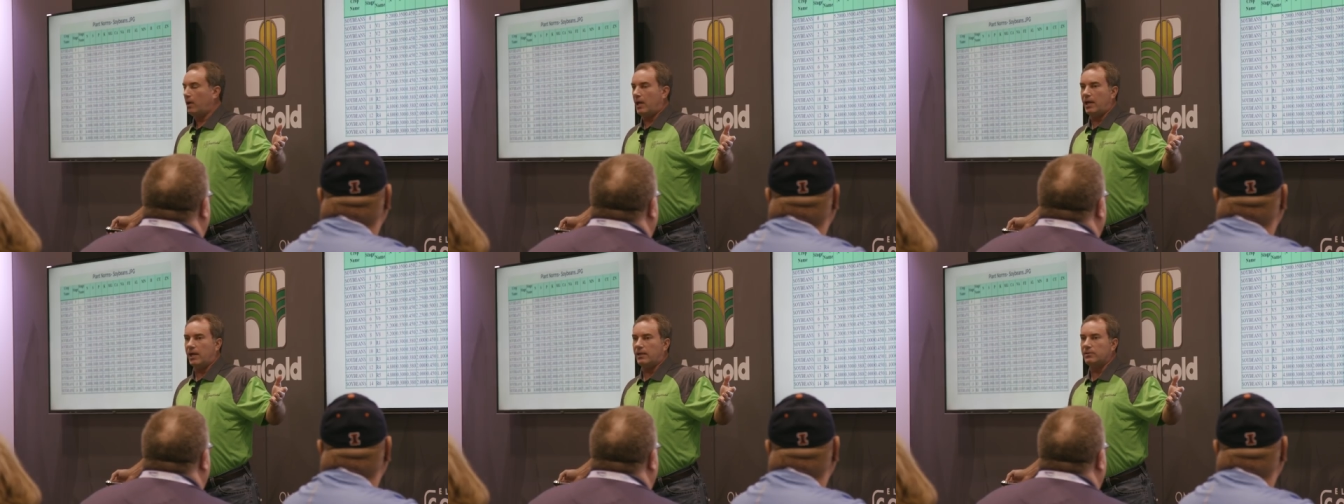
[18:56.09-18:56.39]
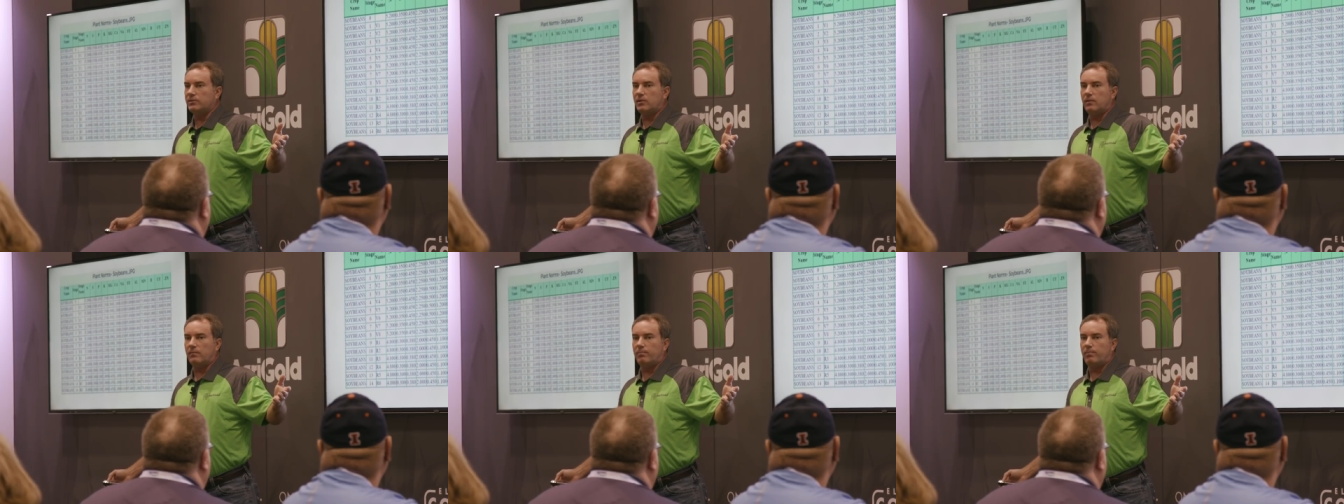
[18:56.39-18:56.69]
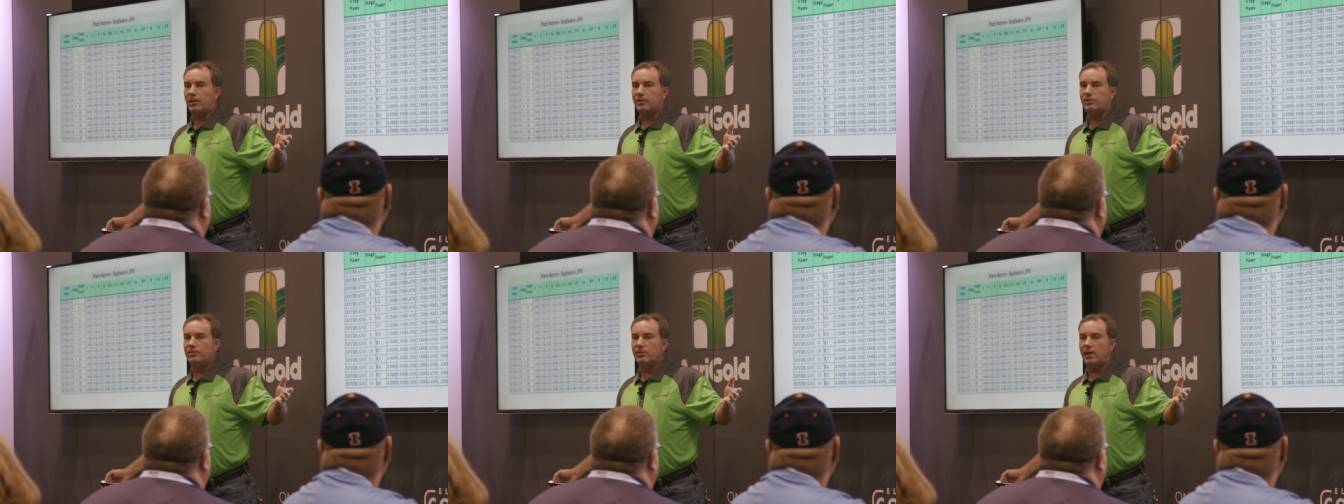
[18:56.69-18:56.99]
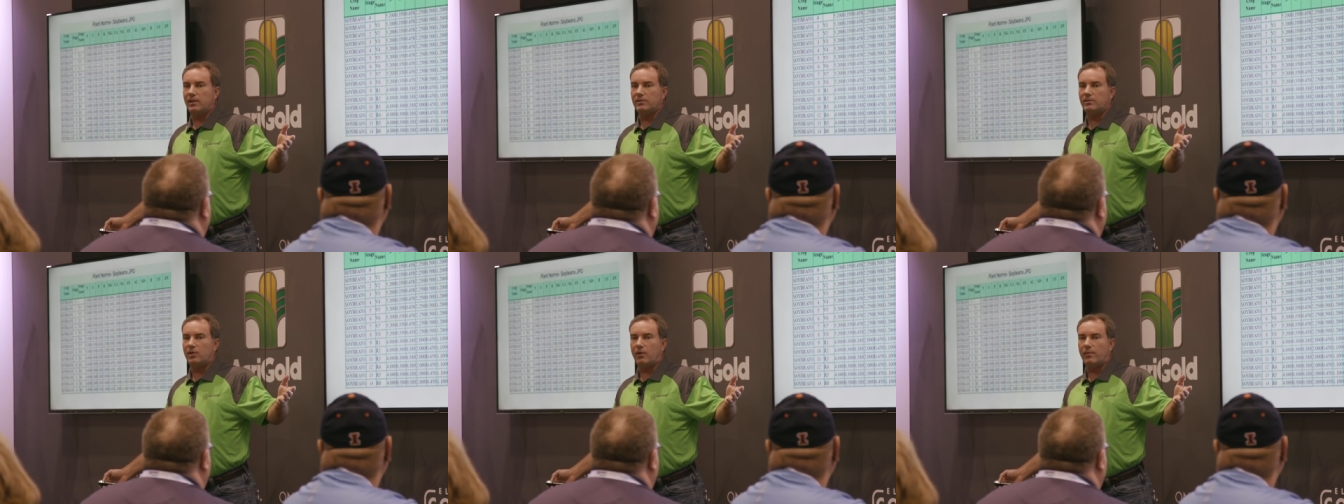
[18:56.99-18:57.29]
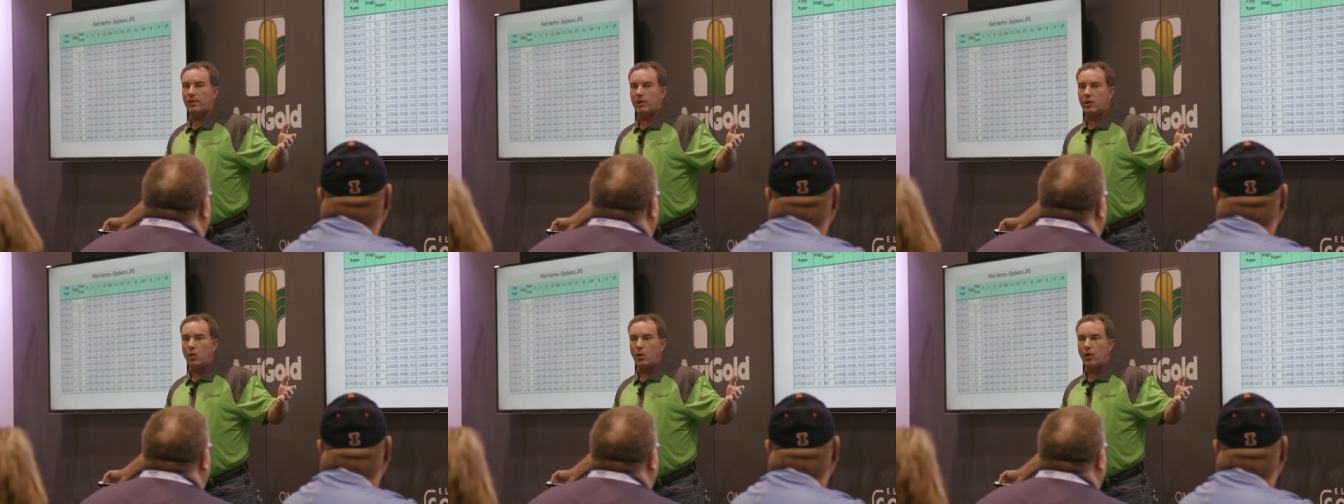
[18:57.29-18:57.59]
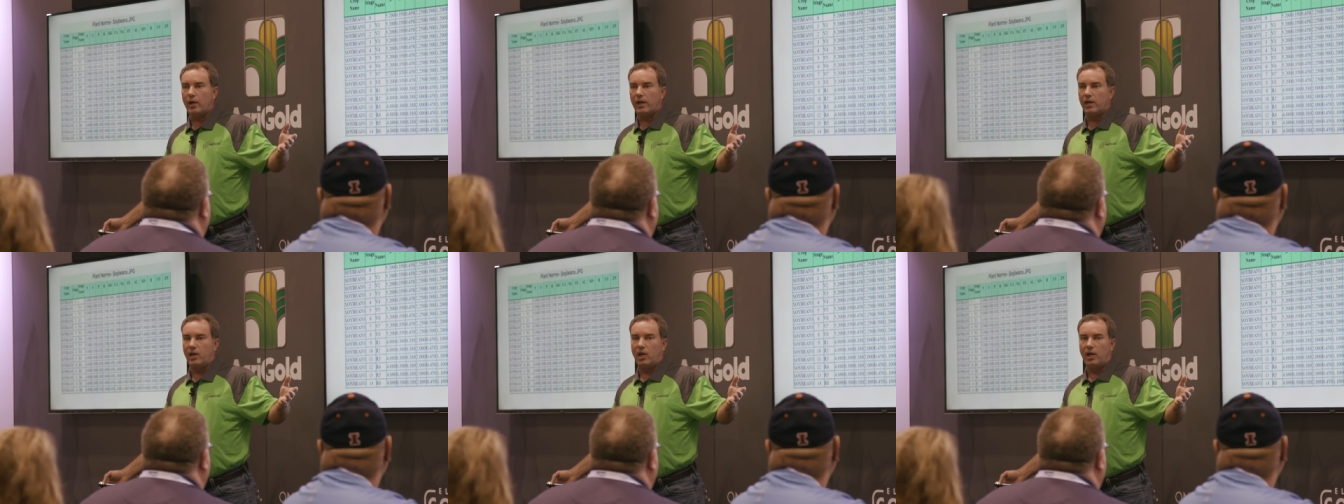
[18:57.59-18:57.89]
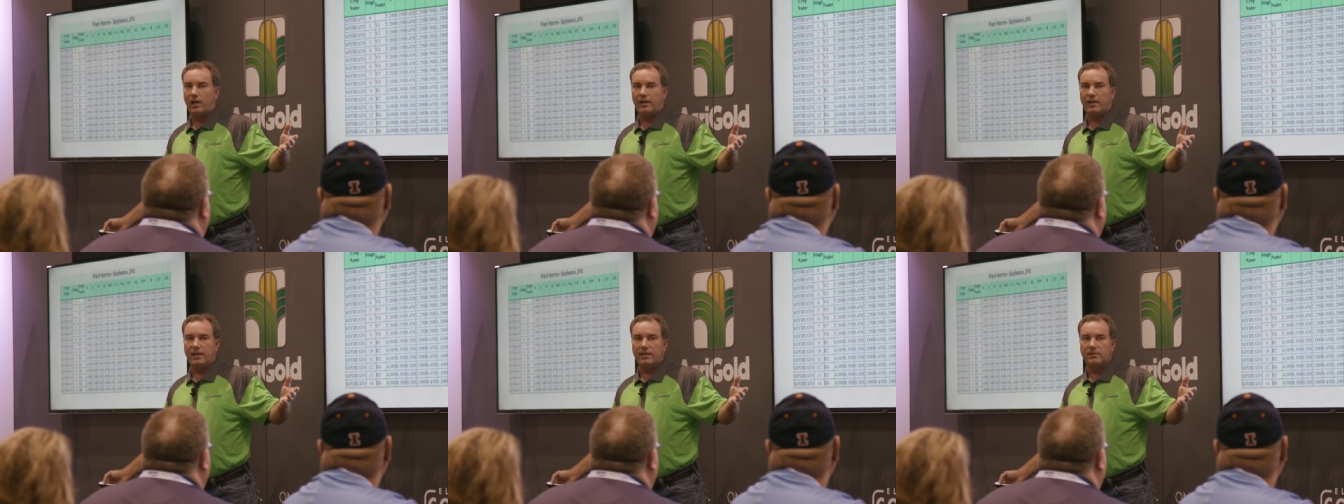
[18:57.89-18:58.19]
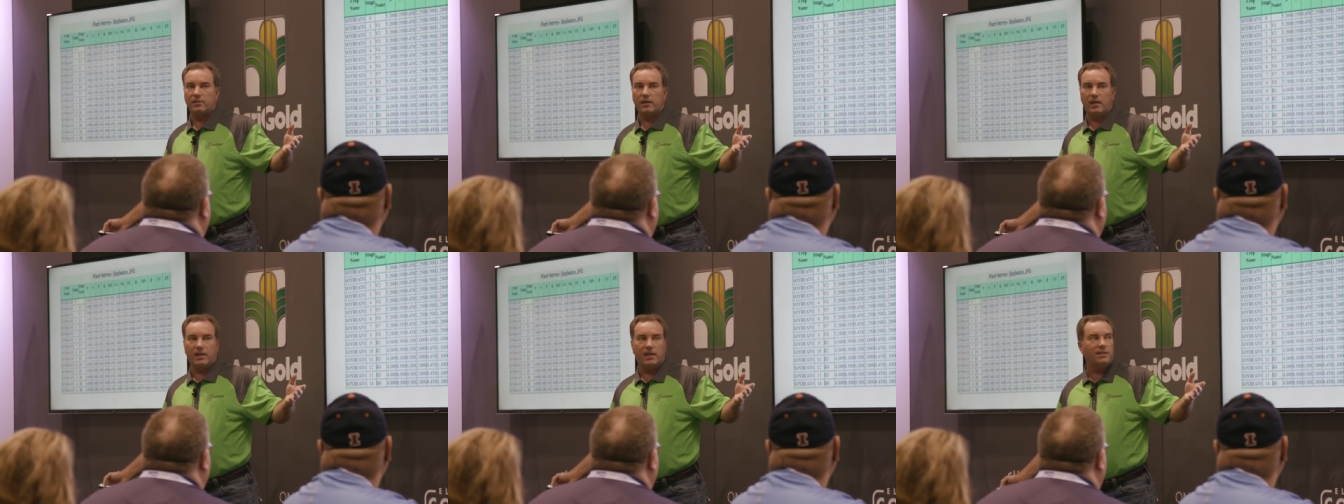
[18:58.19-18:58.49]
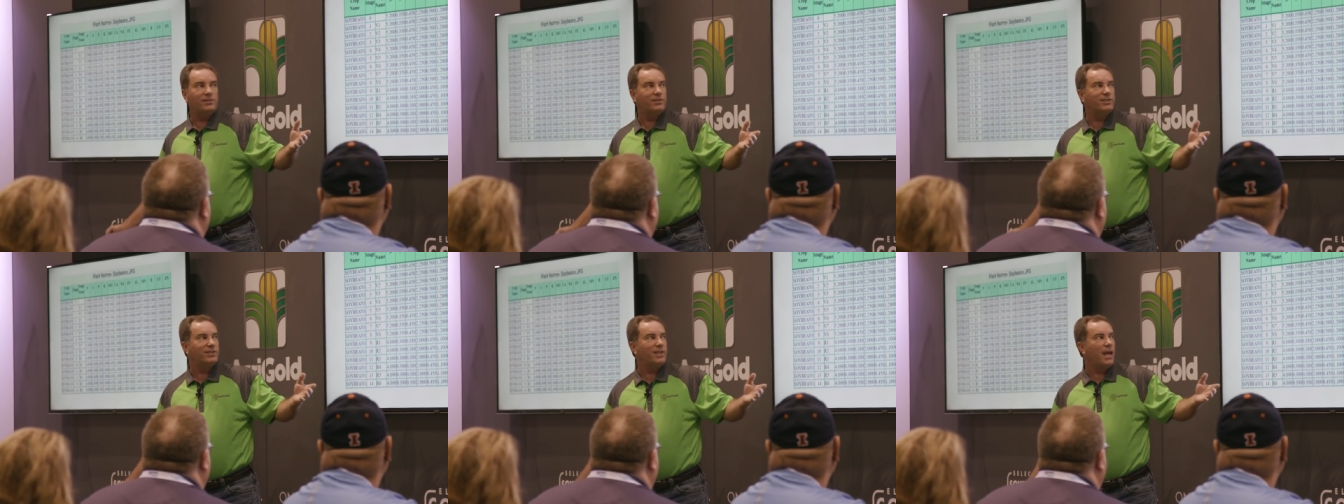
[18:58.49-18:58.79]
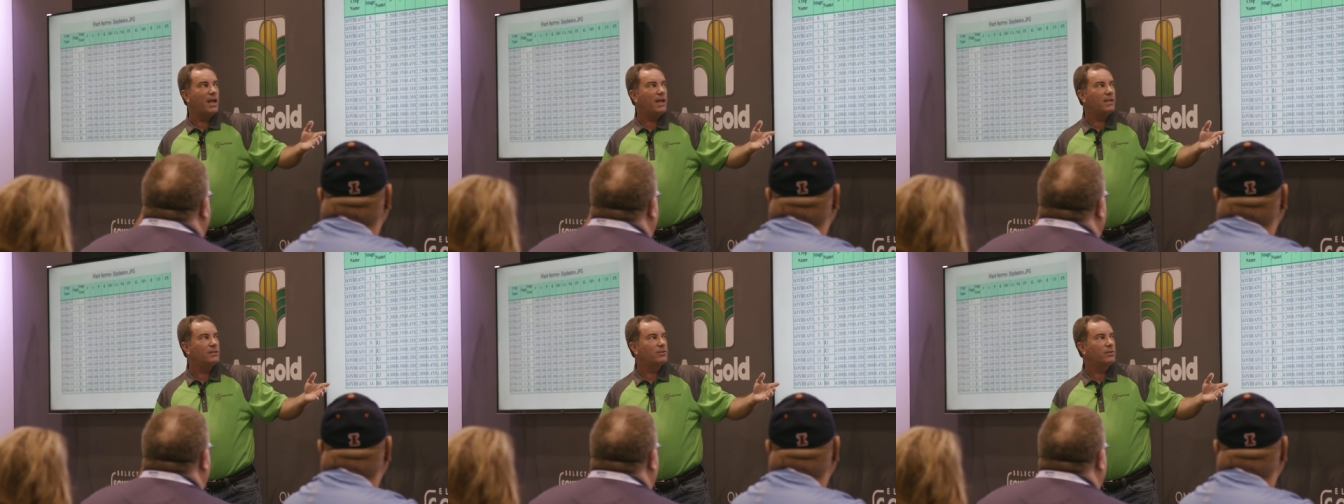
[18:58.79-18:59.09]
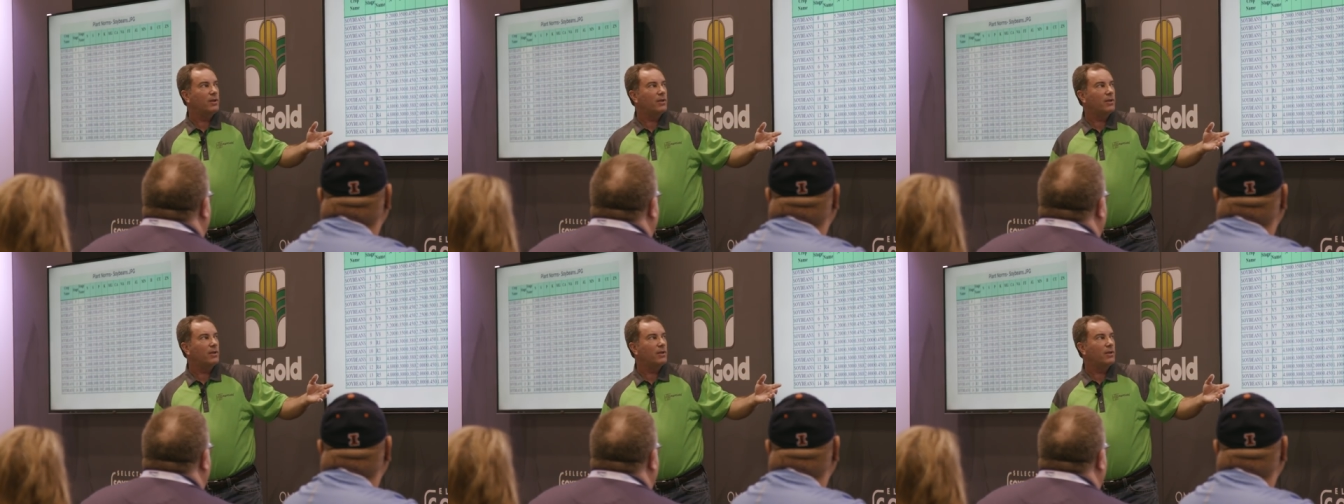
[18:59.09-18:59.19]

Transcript: and pretty soon I started recording all of this at each stage,